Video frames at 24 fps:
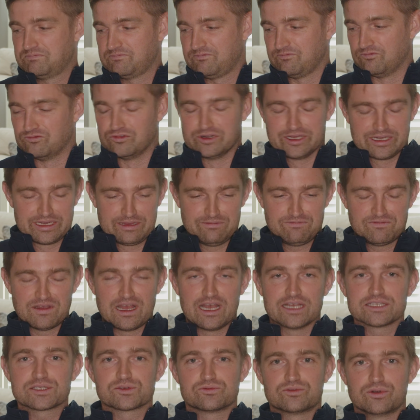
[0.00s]
really
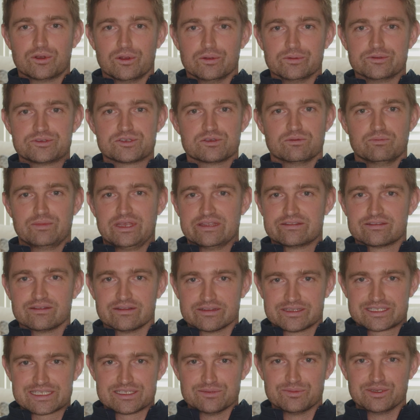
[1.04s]
fast road to mental
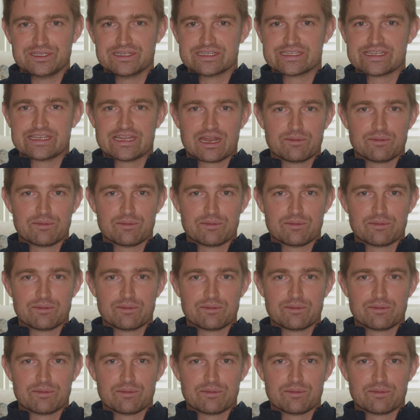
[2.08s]
instability.